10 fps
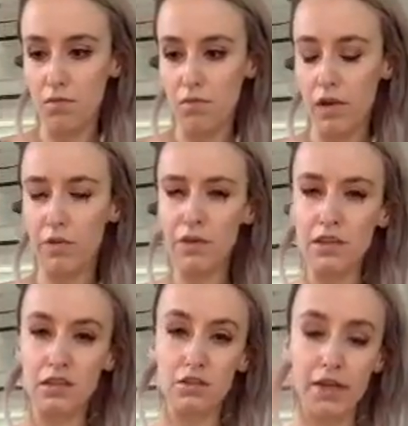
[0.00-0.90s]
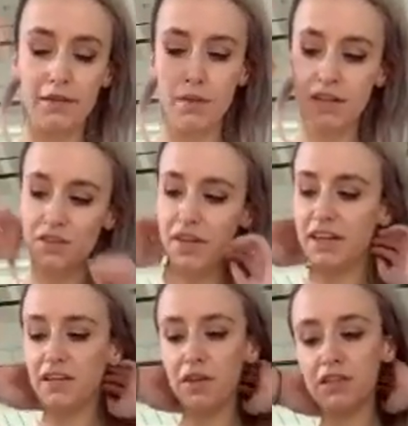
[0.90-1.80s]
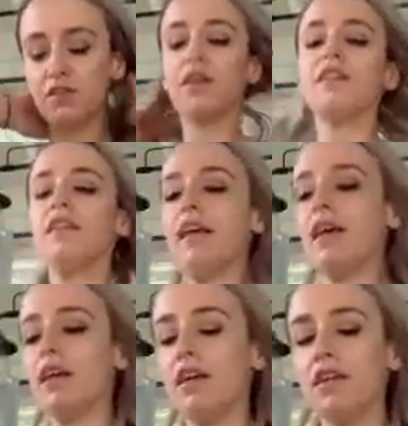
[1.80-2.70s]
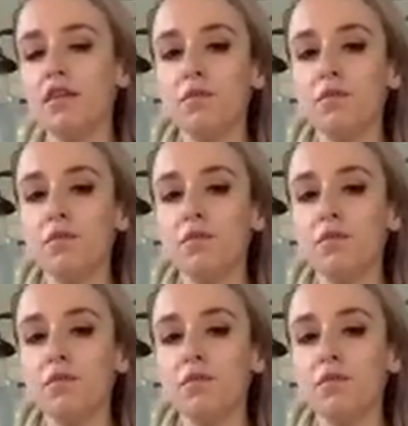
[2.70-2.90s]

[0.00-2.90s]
went to this great Mediterranean restaurant, and they had a